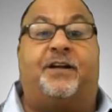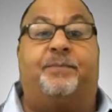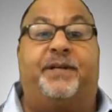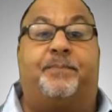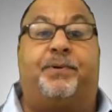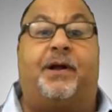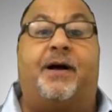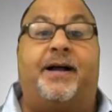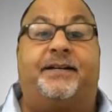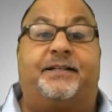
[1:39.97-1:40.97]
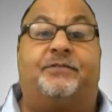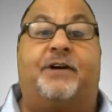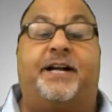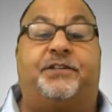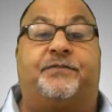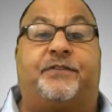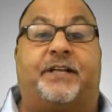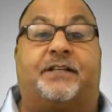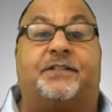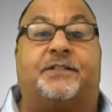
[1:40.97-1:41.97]
that can be applied in a range
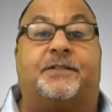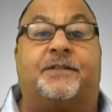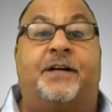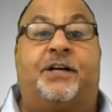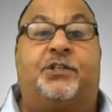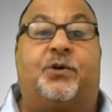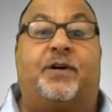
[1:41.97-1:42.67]
of thicknesses.